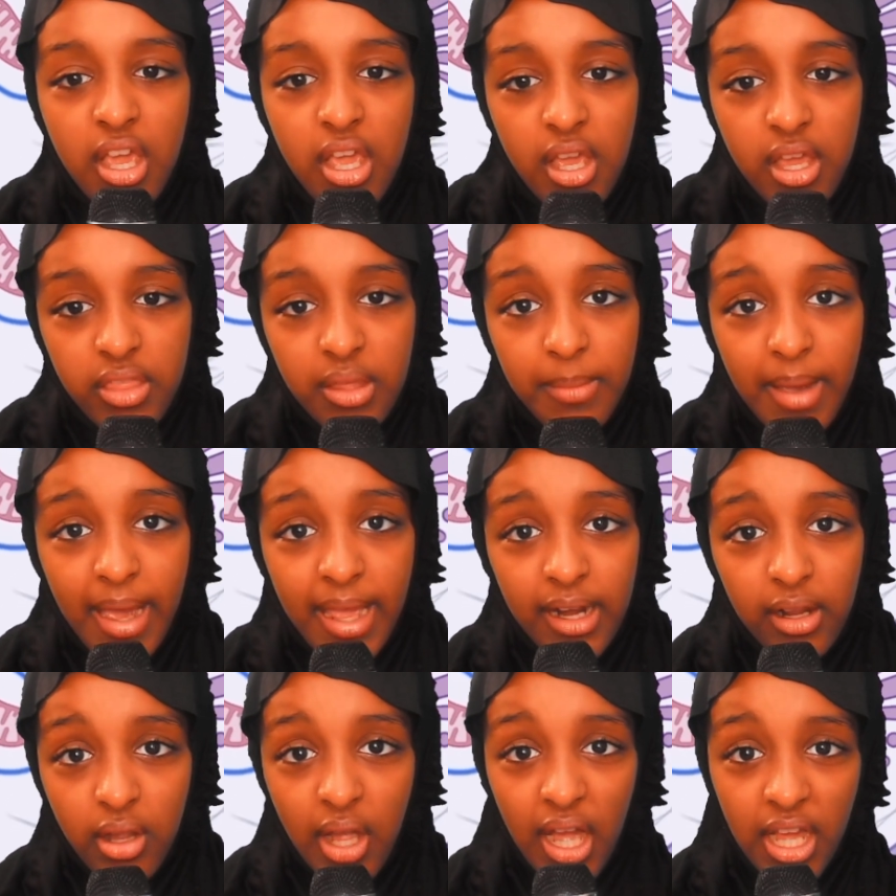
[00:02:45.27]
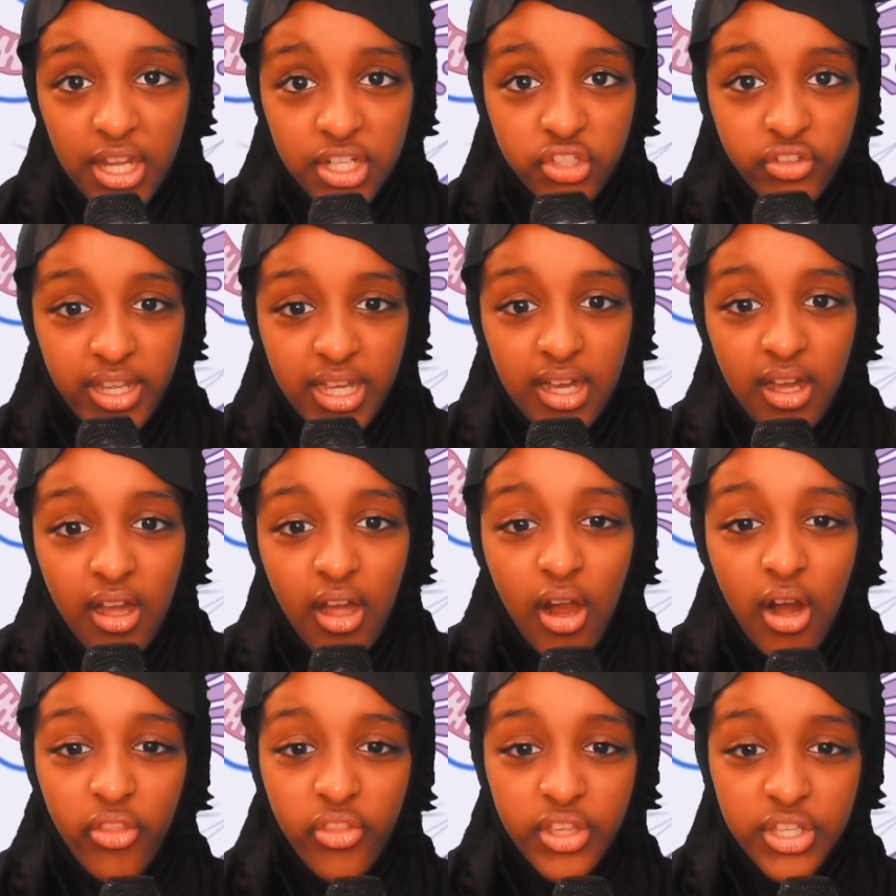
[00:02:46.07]
the mitochondria
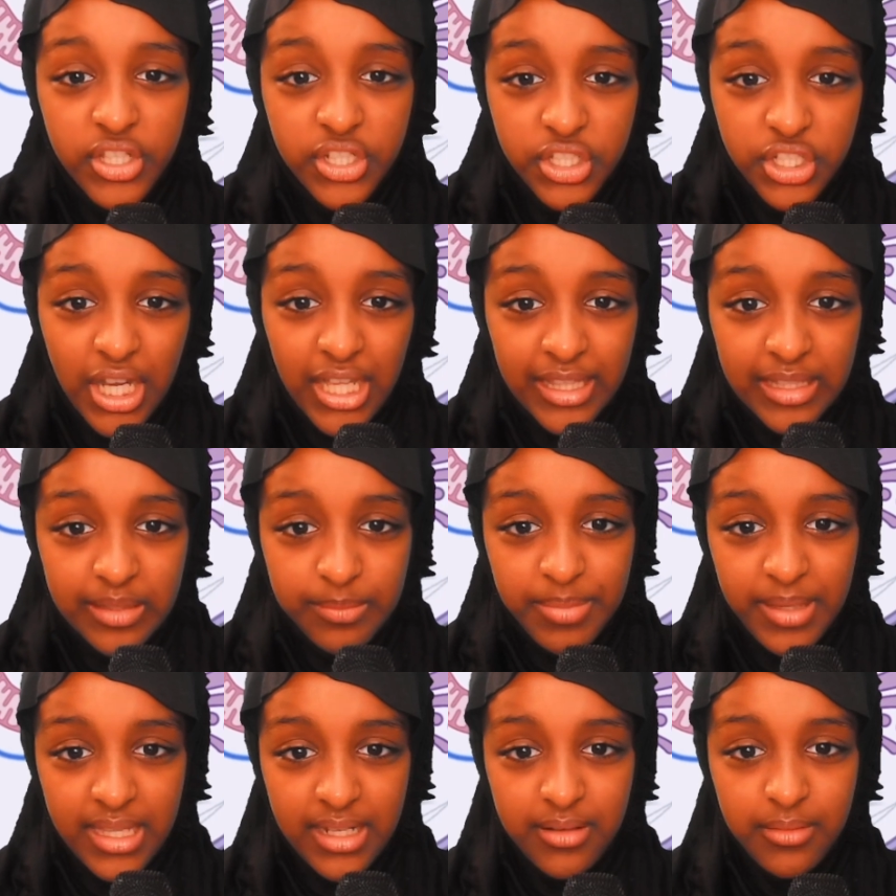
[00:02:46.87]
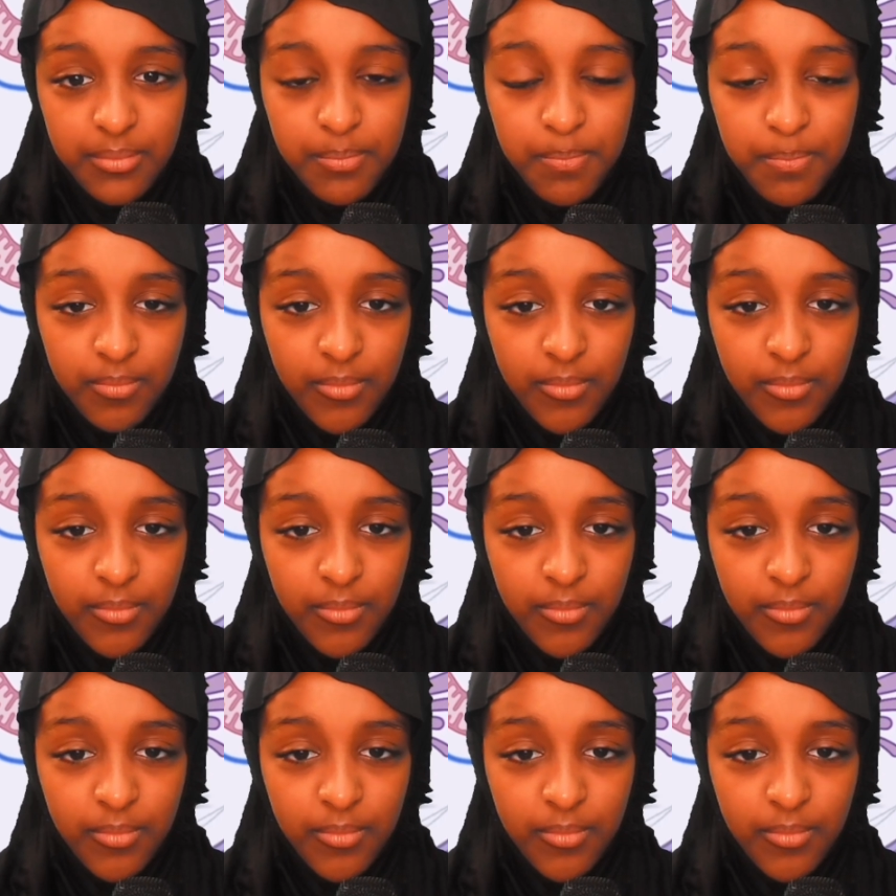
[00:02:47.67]
are the jelly bean